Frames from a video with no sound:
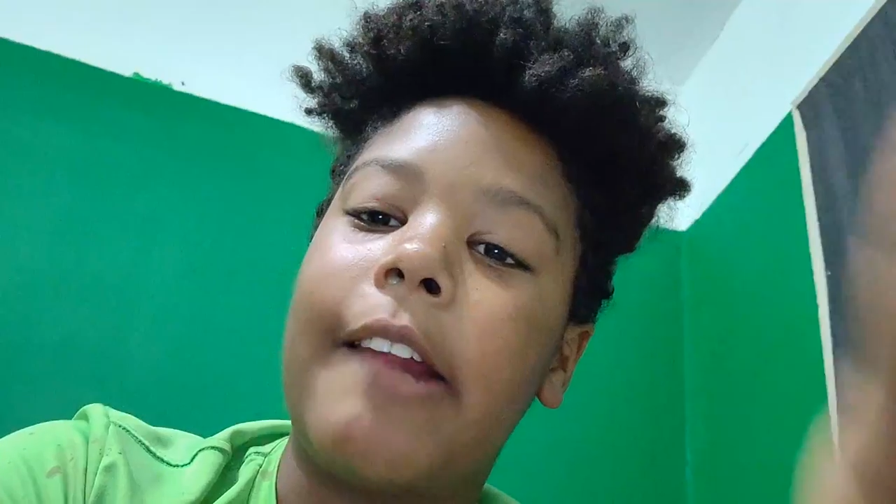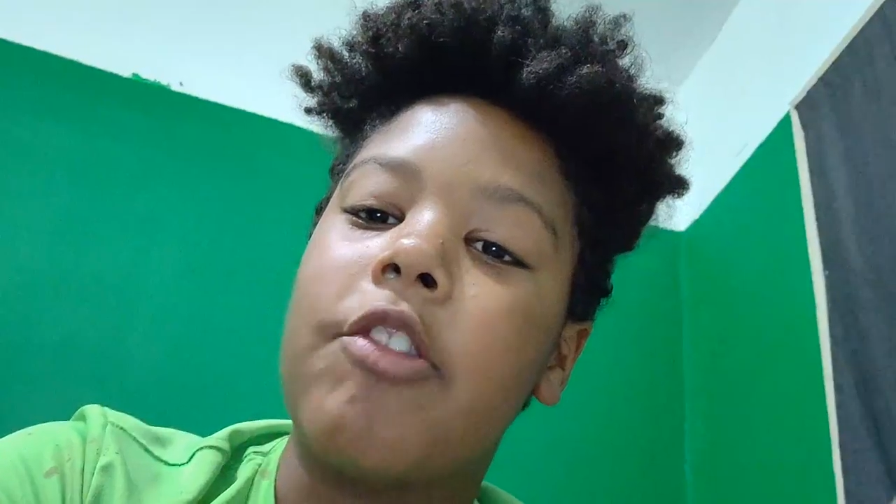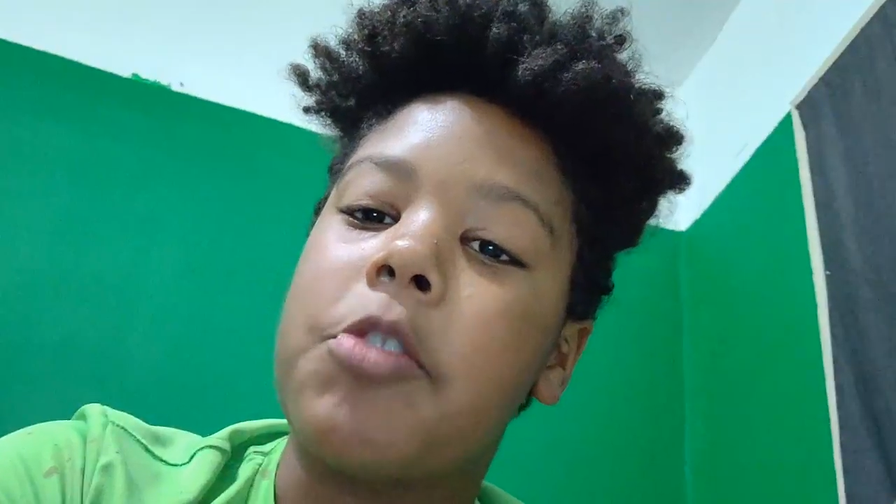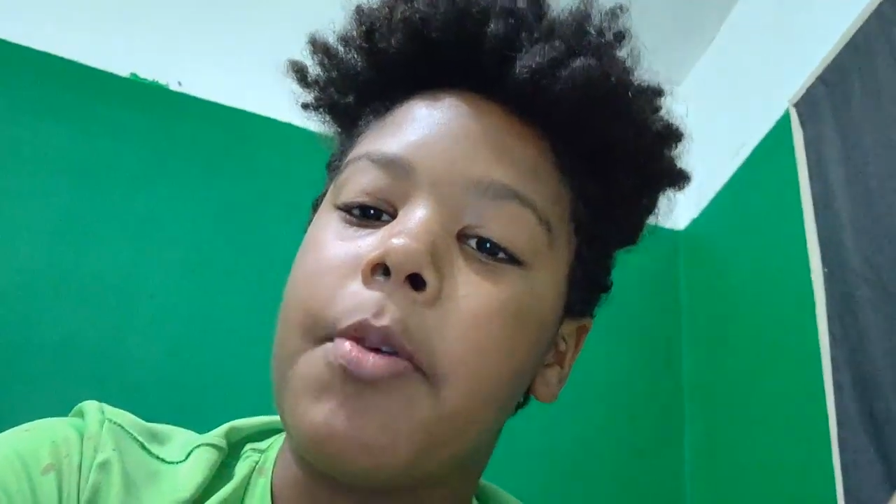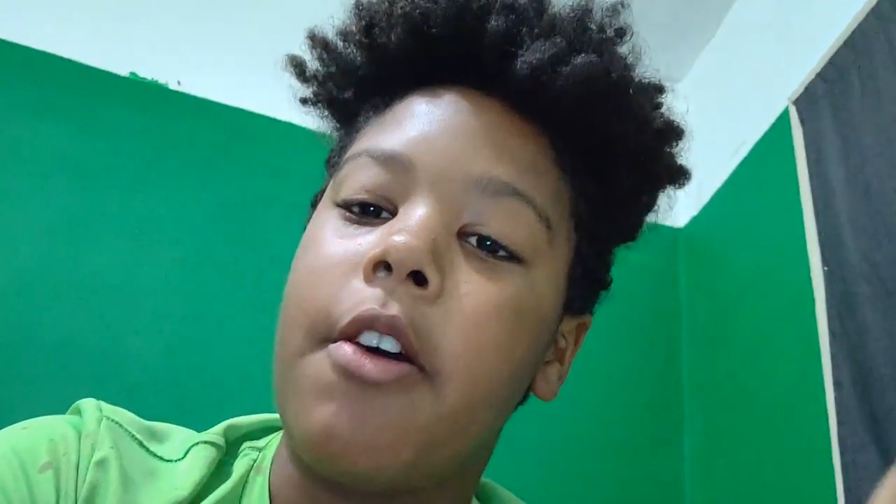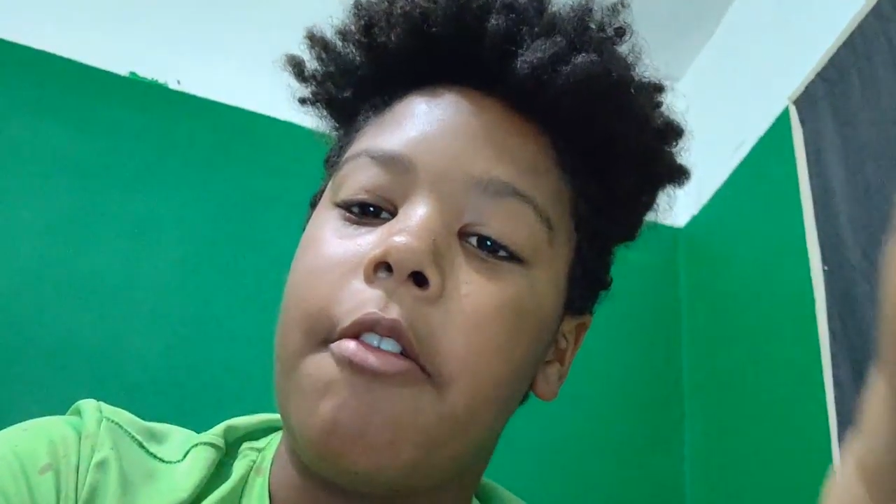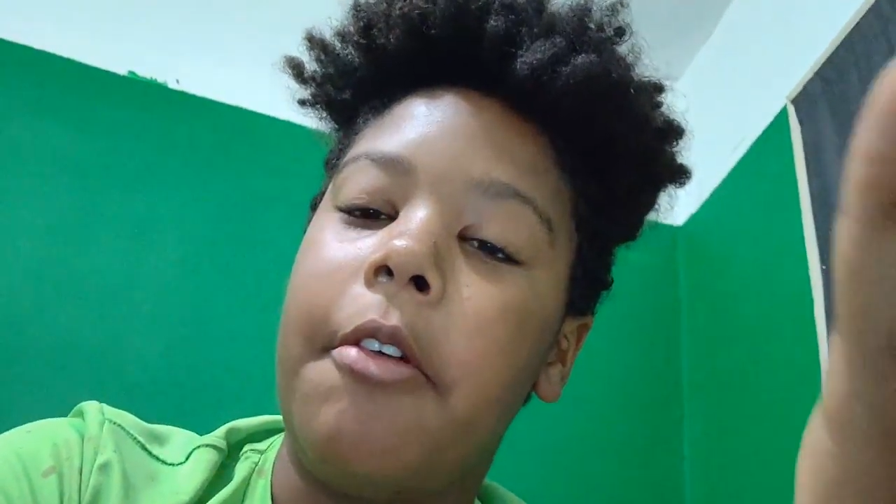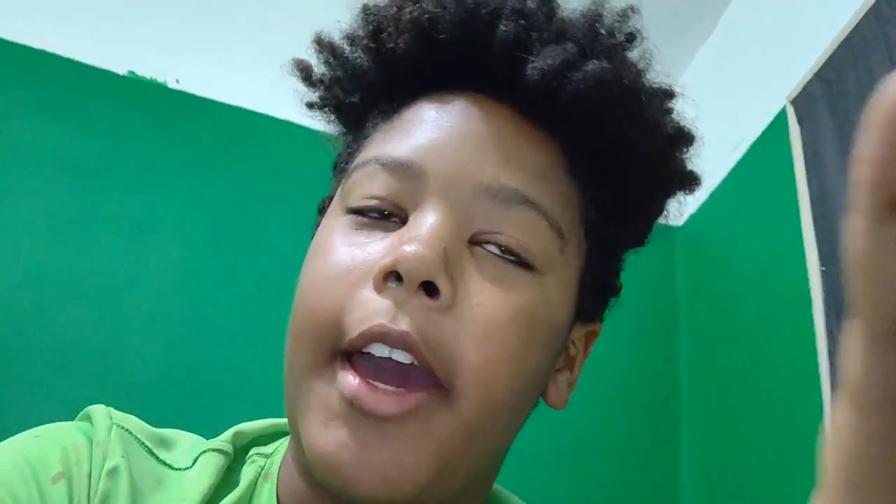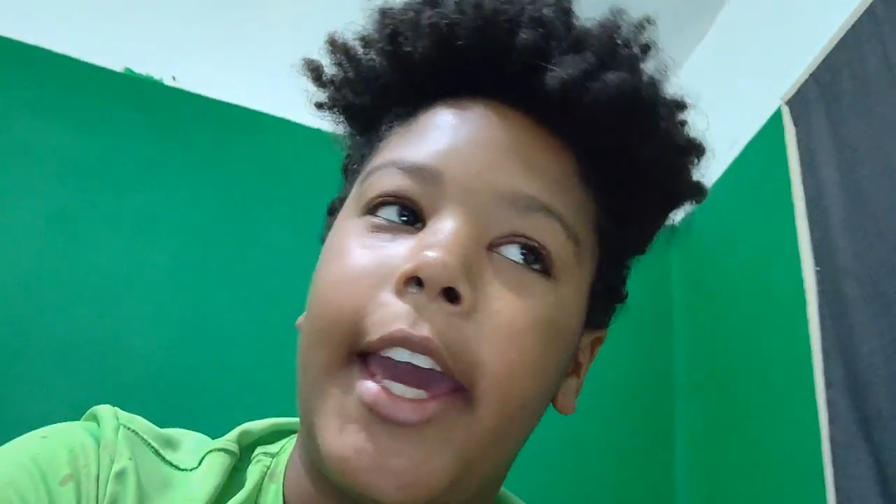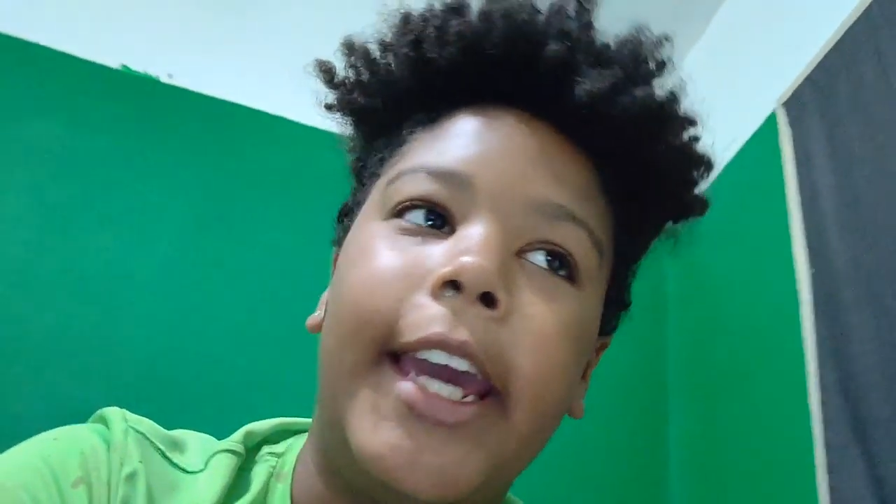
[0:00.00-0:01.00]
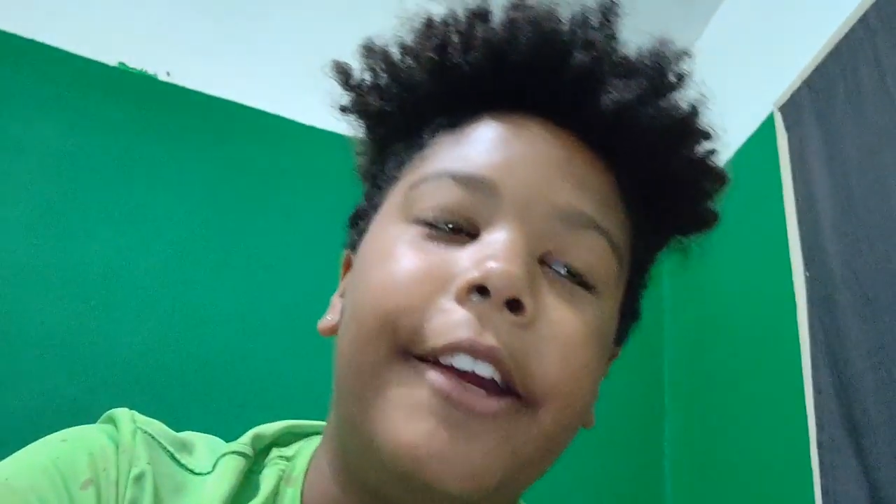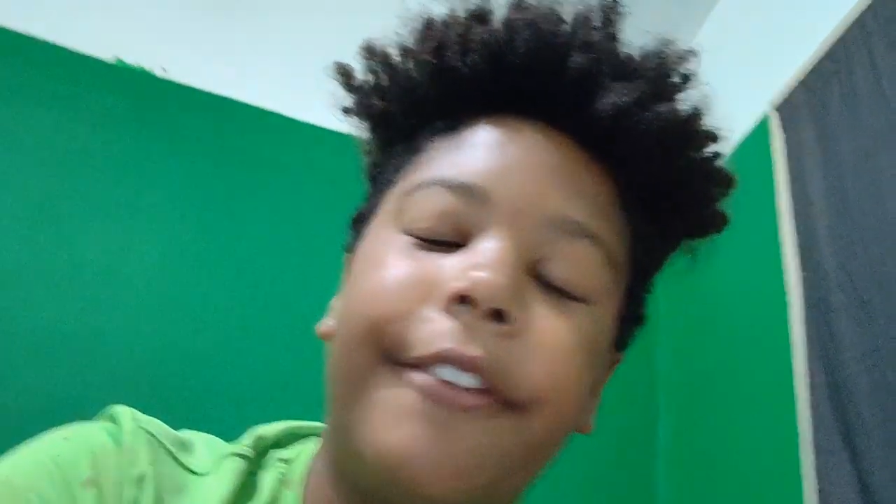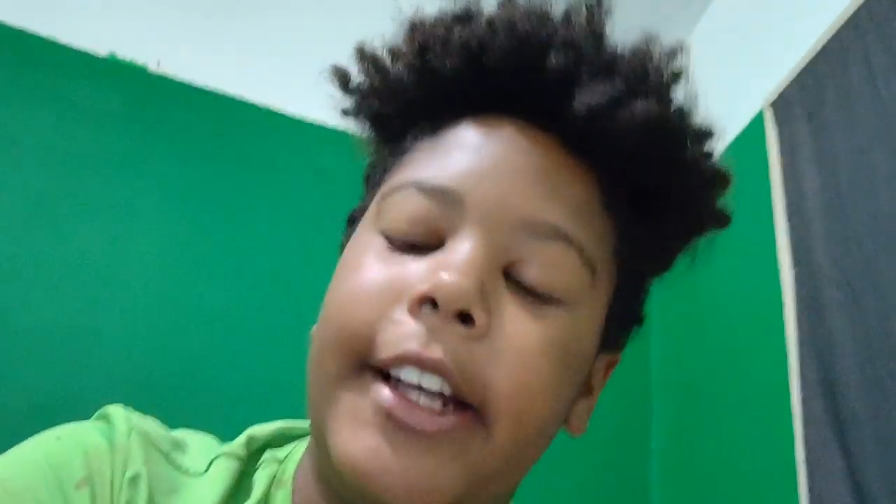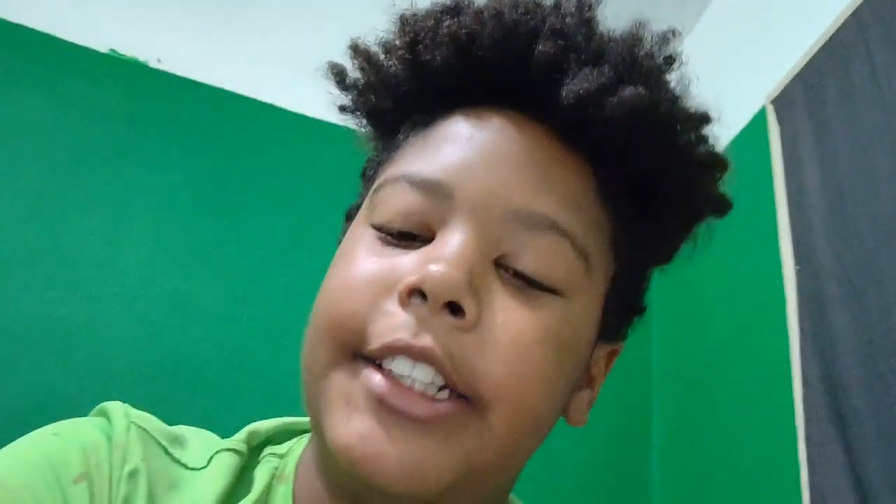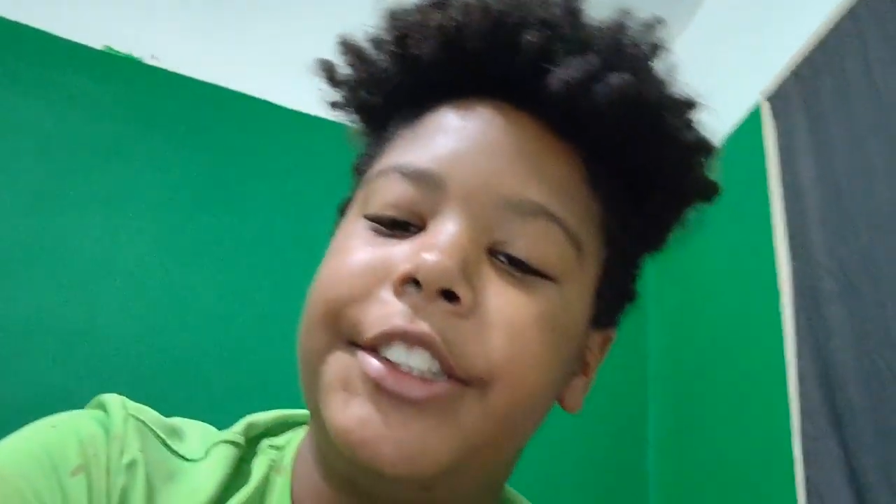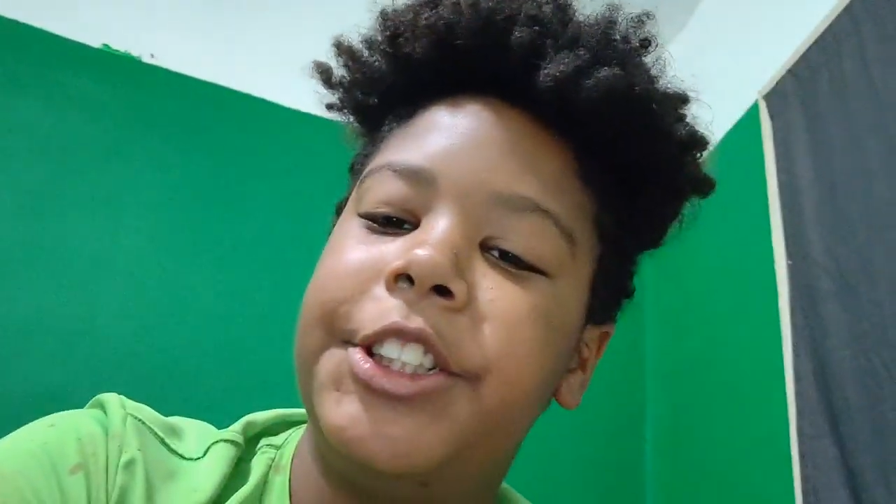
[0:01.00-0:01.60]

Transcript: can spell hate right.